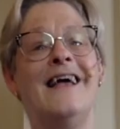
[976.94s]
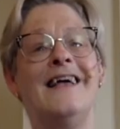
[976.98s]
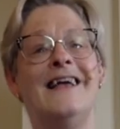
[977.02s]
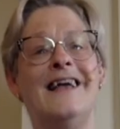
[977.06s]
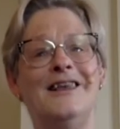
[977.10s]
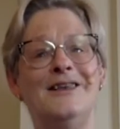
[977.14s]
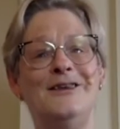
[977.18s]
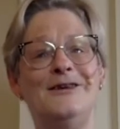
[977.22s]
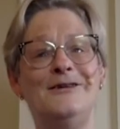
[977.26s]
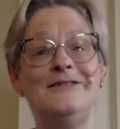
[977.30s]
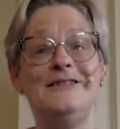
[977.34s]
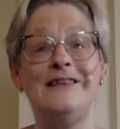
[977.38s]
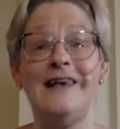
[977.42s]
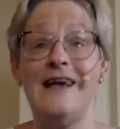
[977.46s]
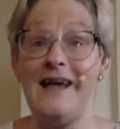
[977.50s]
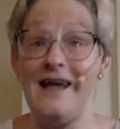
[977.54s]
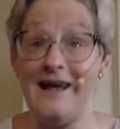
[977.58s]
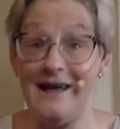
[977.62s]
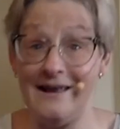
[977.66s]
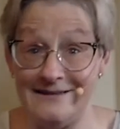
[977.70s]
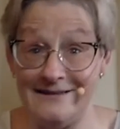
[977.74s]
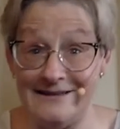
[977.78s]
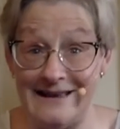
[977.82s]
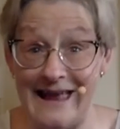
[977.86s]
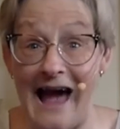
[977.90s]
Can you
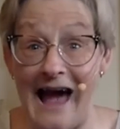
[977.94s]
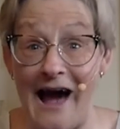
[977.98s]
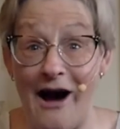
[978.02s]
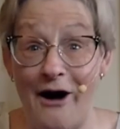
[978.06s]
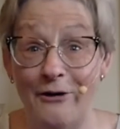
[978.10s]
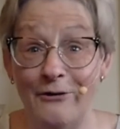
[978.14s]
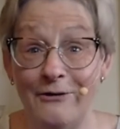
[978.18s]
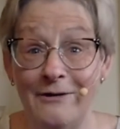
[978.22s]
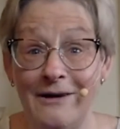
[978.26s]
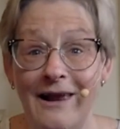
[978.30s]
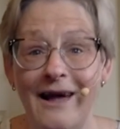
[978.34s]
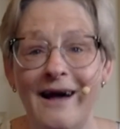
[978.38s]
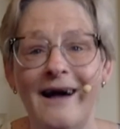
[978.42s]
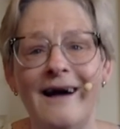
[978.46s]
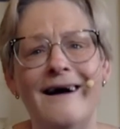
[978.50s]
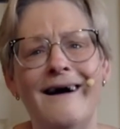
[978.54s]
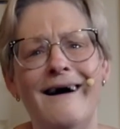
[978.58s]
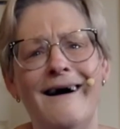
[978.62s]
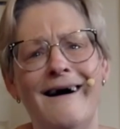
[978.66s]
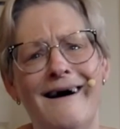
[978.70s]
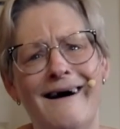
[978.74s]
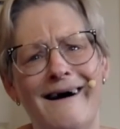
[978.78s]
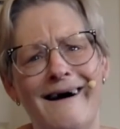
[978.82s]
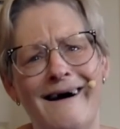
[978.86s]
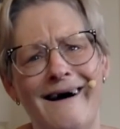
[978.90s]
say down?
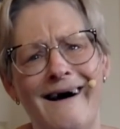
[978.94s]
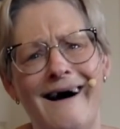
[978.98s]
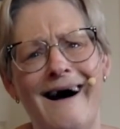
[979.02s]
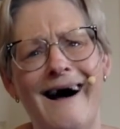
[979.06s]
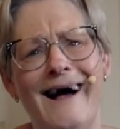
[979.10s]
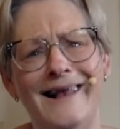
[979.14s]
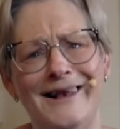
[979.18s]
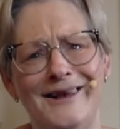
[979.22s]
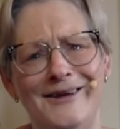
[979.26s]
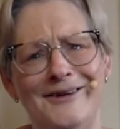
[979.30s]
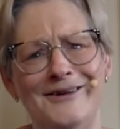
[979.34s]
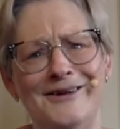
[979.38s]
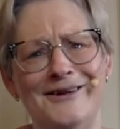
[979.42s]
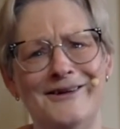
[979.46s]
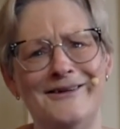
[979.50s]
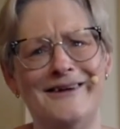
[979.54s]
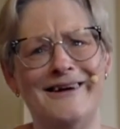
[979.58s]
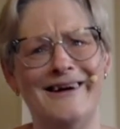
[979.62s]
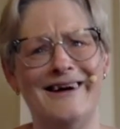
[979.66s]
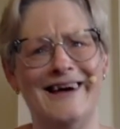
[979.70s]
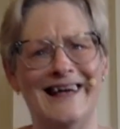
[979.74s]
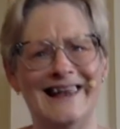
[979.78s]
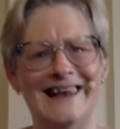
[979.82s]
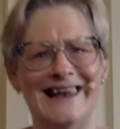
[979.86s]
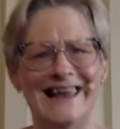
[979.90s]
I knew you
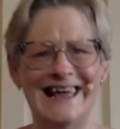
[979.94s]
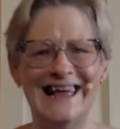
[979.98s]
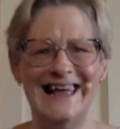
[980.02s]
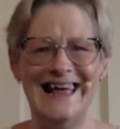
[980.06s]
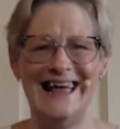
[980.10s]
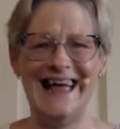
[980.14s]
could.